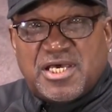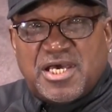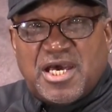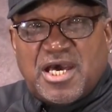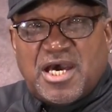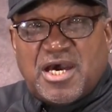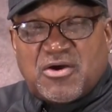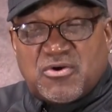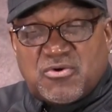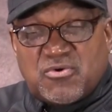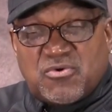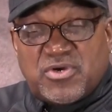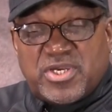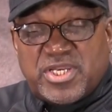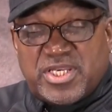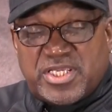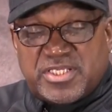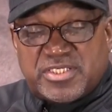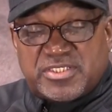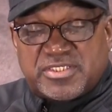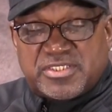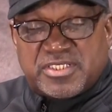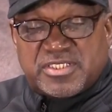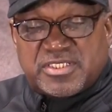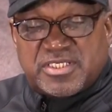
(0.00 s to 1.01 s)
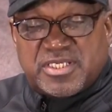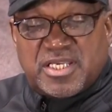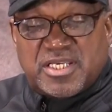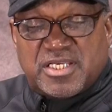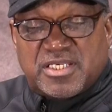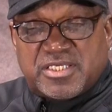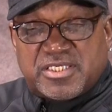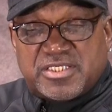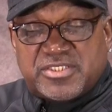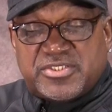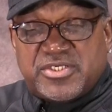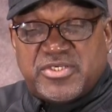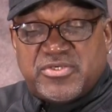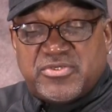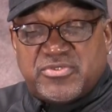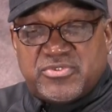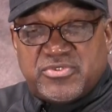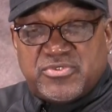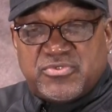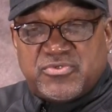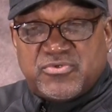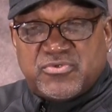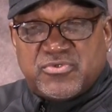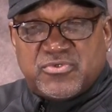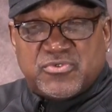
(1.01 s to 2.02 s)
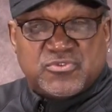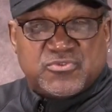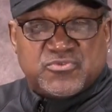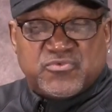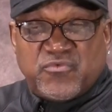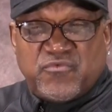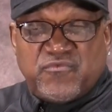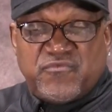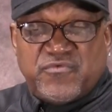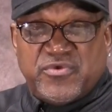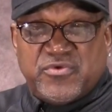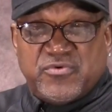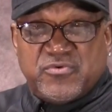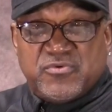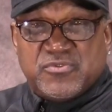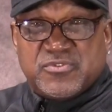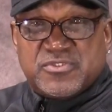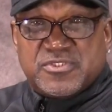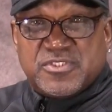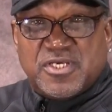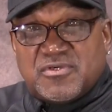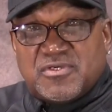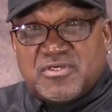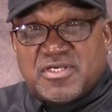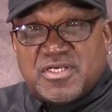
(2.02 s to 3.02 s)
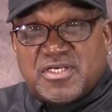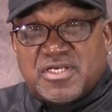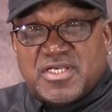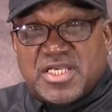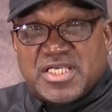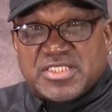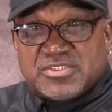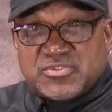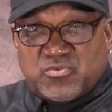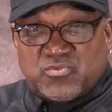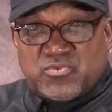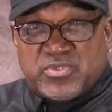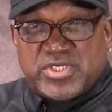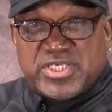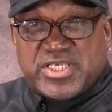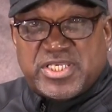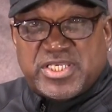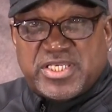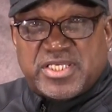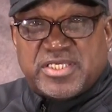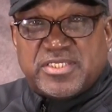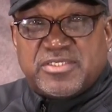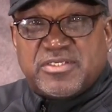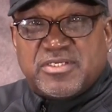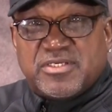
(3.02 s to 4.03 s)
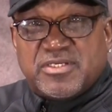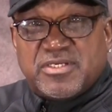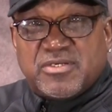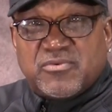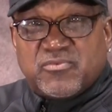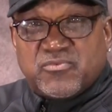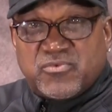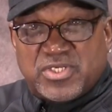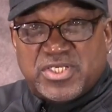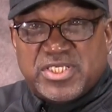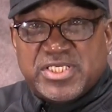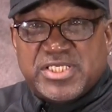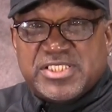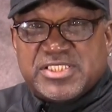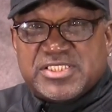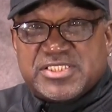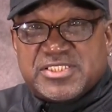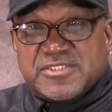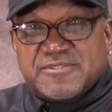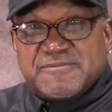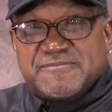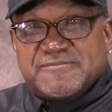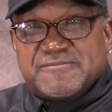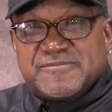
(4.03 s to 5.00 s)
I'll go ahead and continue to do those reviews as a weekend release.